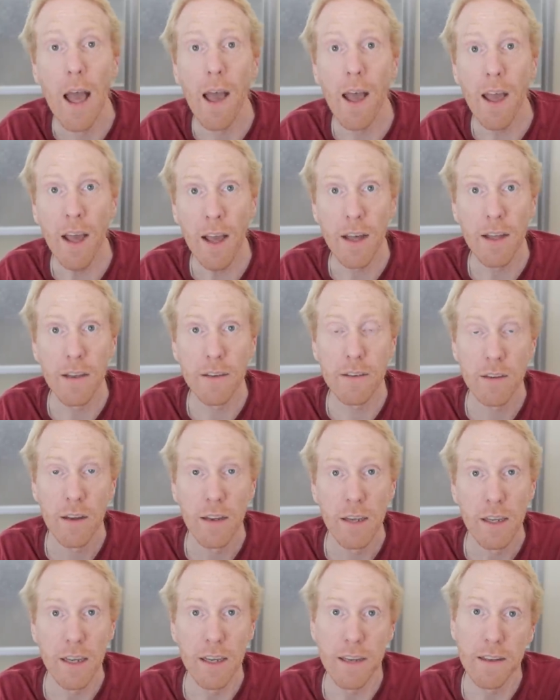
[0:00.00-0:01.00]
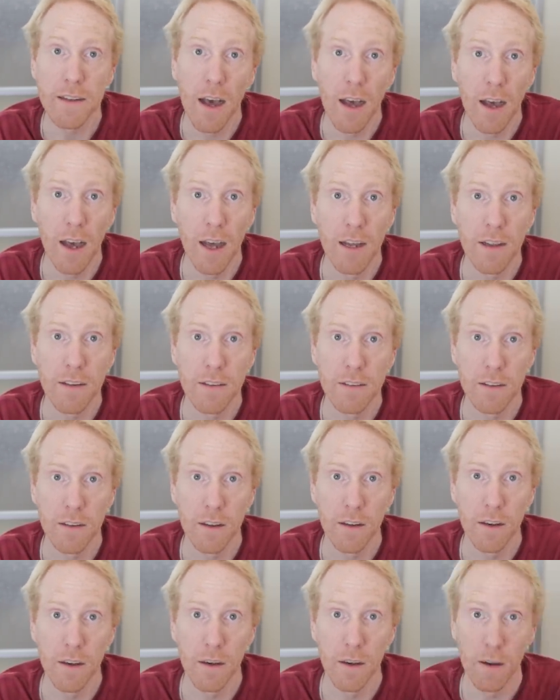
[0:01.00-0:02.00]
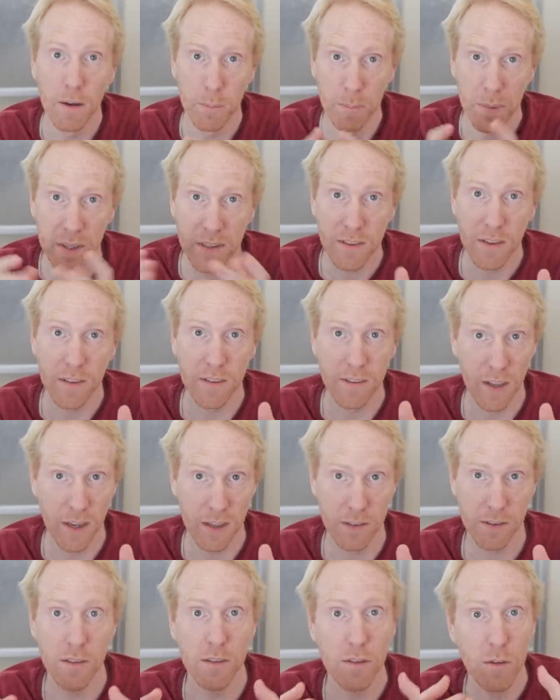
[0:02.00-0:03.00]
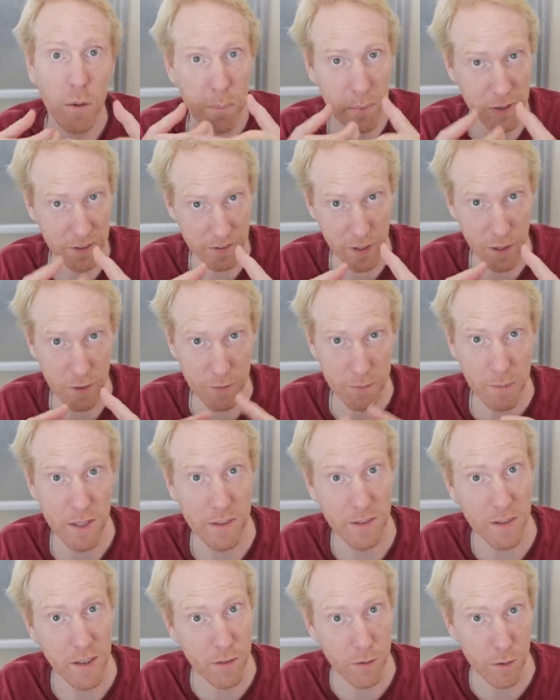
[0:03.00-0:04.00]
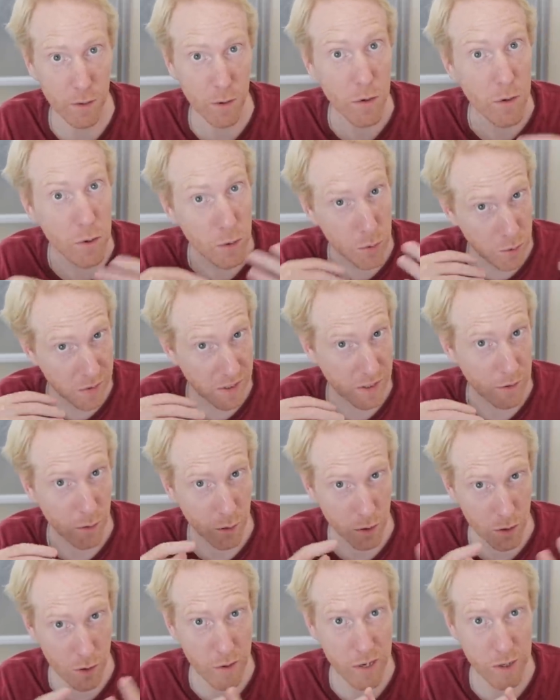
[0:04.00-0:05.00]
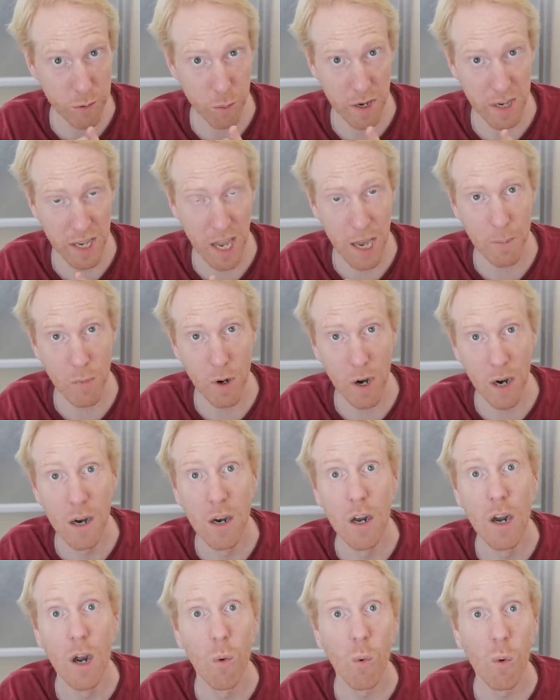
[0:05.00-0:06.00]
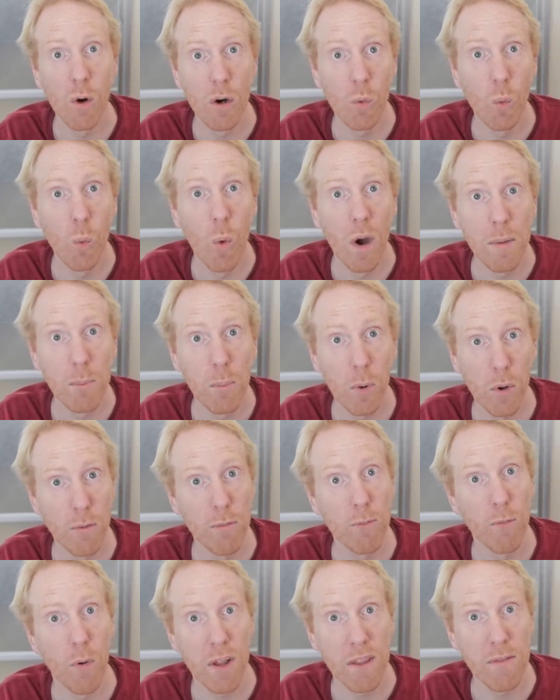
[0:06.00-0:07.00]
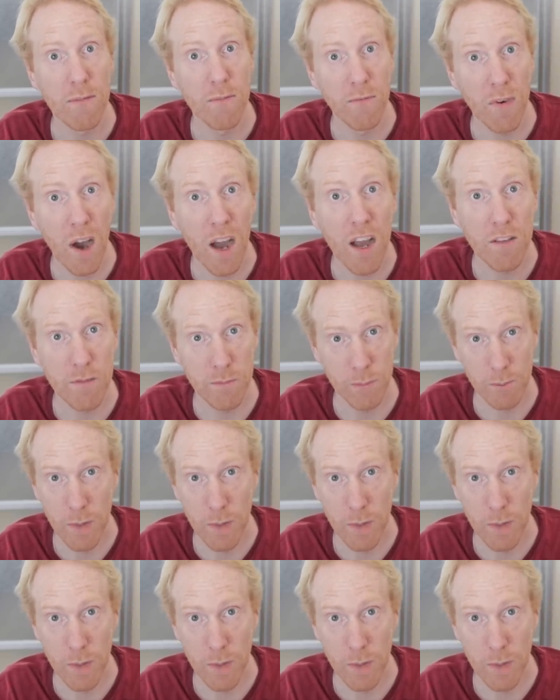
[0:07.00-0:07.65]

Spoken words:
and it has pixel sizes. The pixel of my sensor using the QHY camera were 1.45